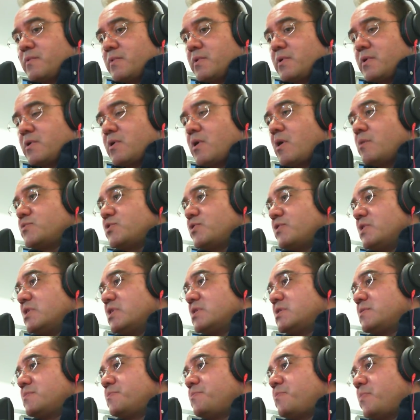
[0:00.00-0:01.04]
come to
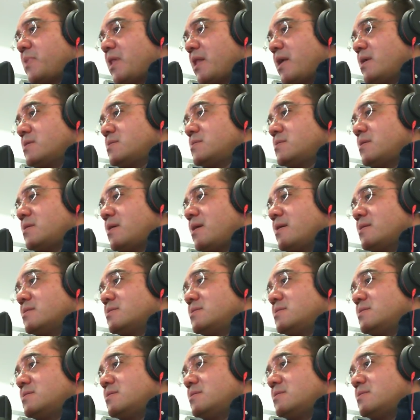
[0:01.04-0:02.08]
this place and
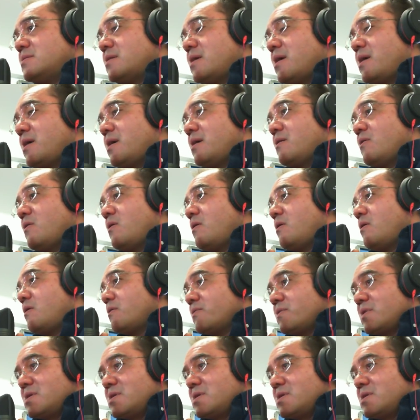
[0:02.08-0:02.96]
say, "Oh,